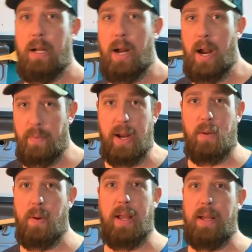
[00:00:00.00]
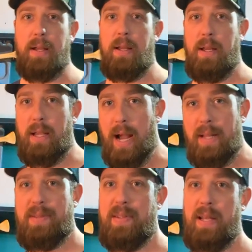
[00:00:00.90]
I right away got
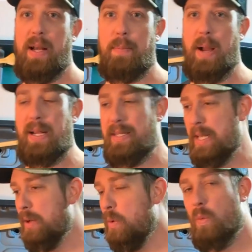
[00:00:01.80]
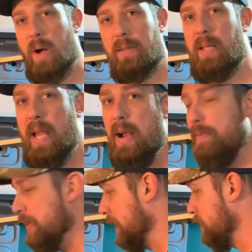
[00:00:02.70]
it set up. I didn't want to
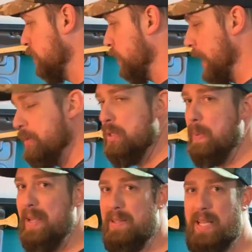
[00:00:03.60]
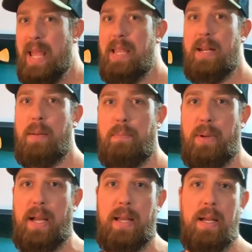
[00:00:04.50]
have this ground space taken up
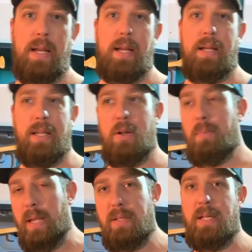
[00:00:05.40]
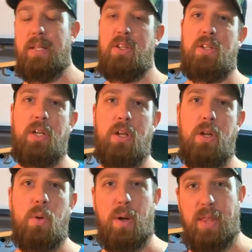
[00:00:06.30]
by, basically just a
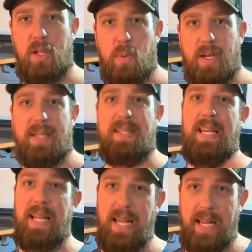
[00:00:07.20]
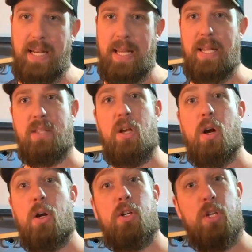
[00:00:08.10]
canoe where things were going to sit in it, and then it's
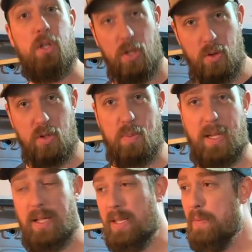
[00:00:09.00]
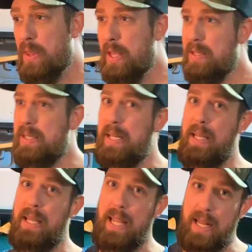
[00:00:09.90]
hard to use because everything's
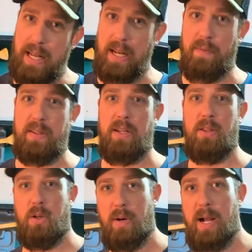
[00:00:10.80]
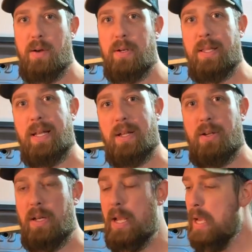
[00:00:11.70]
sitting in it if it's on the ground, and then it could